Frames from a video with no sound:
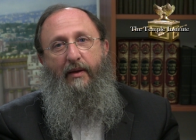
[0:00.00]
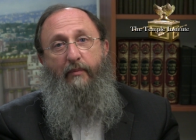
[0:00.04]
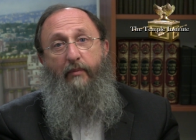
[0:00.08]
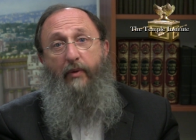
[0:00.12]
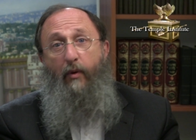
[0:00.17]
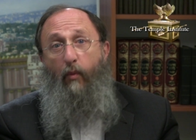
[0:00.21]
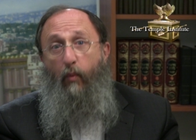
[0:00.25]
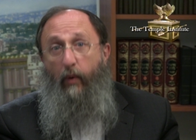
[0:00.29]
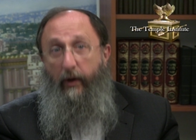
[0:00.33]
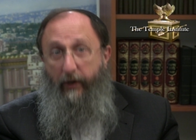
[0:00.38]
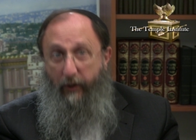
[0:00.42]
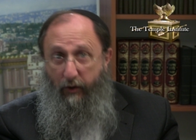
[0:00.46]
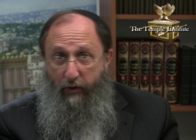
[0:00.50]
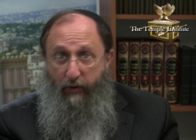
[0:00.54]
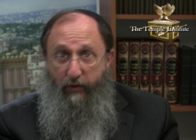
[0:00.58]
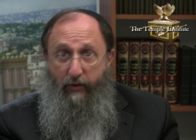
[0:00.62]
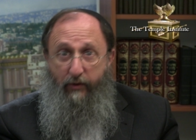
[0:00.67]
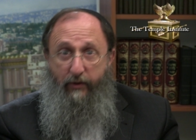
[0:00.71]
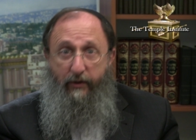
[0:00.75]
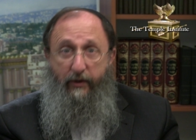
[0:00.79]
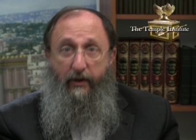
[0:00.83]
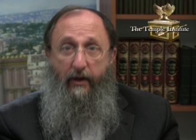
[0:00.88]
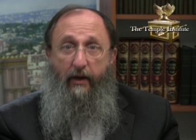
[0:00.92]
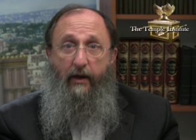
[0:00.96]
But one
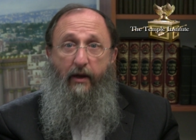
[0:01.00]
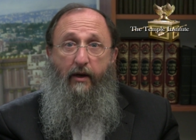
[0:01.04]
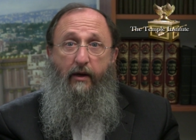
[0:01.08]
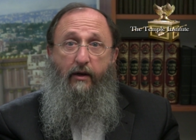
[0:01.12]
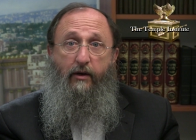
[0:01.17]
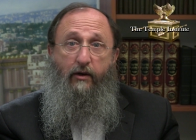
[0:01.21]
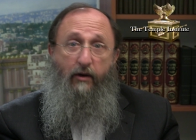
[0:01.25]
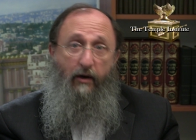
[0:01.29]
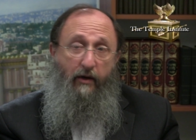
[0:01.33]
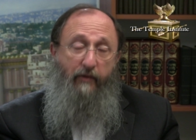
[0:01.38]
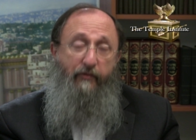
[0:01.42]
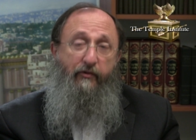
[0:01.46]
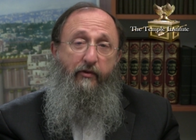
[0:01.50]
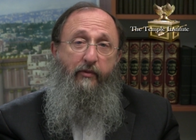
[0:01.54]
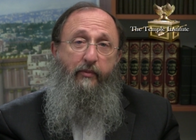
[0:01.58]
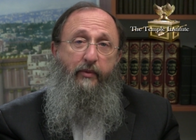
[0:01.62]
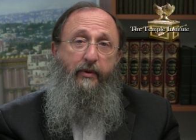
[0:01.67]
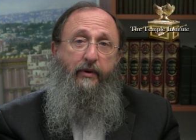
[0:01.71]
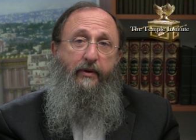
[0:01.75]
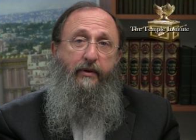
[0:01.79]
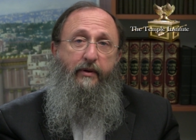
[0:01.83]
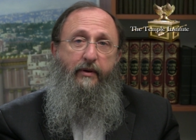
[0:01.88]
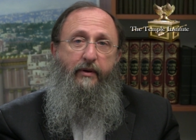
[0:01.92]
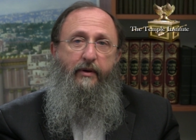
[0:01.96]
could, God
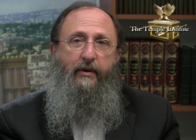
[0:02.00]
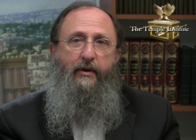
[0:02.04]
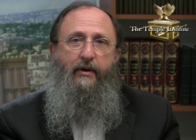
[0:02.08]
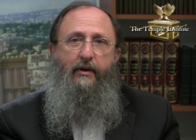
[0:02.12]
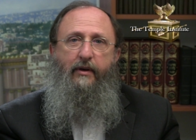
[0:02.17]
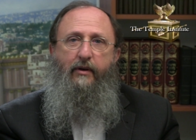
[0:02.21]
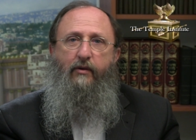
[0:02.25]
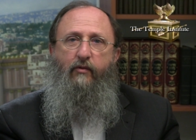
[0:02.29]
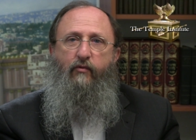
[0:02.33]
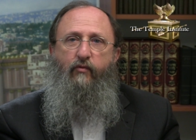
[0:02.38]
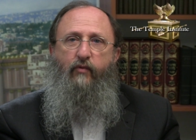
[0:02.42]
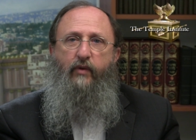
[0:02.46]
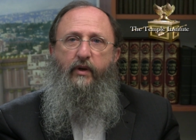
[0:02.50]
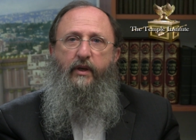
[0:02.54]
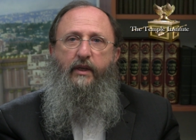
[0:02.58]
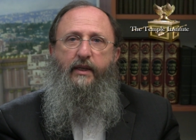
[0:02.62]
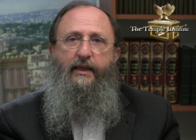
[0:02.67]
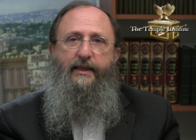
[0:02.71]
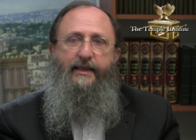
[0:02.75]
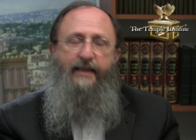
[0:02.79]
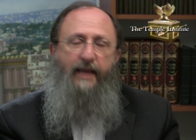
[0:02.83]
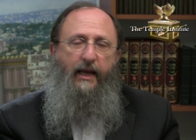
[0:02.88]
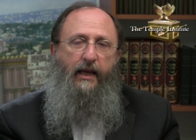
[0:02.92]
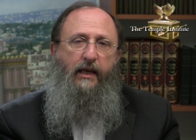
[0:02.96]
forbid,
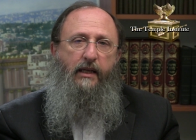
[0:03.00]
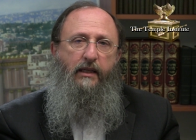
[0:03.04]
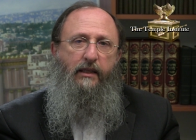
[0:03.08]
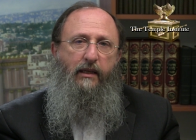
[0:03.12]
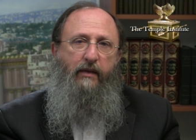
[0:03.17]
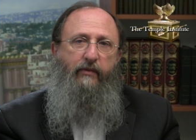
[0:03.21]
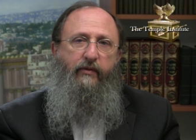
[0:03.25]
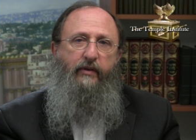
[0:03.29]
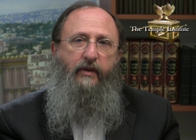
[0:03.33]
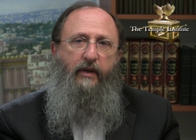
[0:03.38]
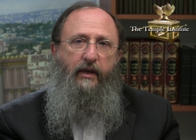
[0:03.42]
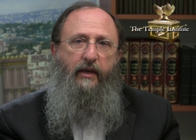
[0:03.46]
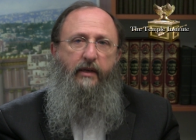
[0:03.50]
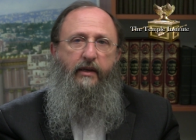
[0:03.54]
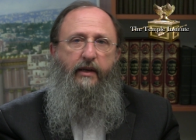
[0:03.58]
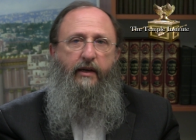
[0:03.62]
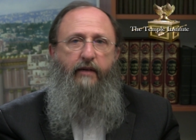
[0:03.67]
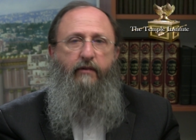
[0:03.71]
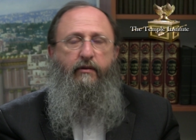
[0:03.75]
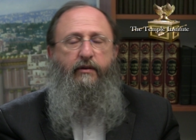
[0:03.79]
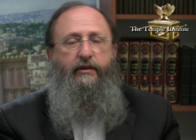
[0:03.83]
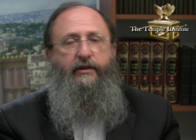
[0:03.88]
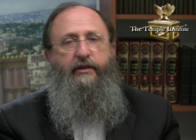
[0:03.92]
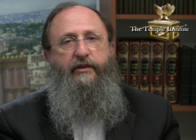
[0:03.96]
really take living in
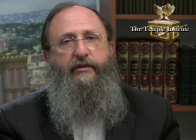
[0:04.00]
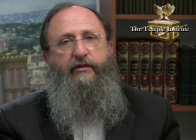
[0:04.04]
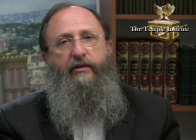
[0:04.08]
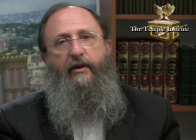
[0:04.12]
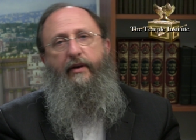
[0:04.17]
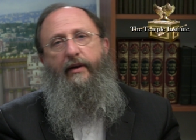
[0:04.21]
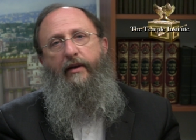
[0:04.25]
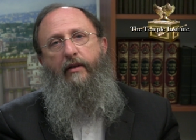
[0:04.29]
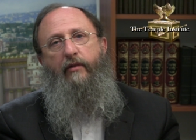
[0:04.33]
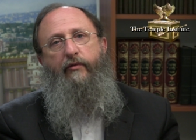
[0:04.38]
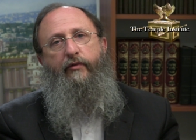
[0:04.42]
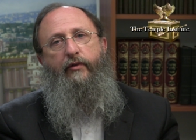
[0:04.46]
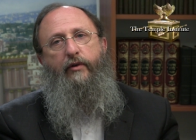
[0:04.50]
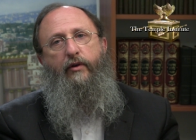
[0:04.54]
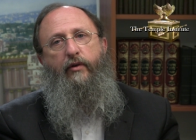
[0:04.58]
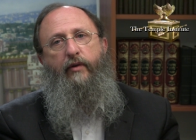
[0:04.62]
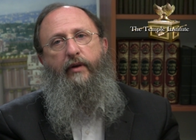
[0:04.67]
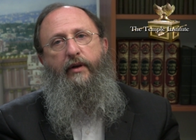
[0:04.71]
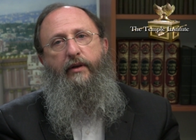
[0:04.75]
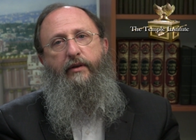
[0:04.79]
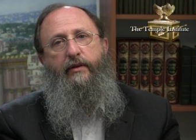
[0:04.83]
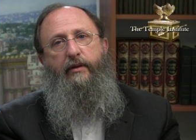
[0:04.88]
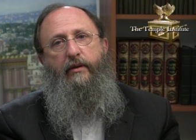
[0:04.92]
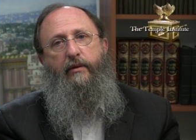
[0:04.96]
Eretz Israel for
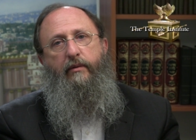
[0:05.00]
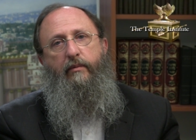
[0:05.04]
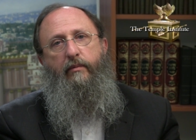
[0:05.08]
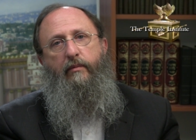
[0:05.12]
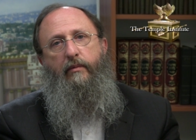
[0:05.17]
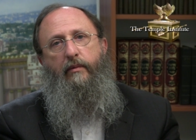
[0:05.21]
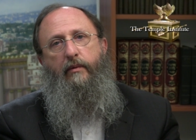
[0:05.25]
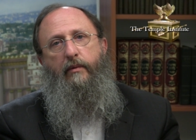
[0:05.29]
granted.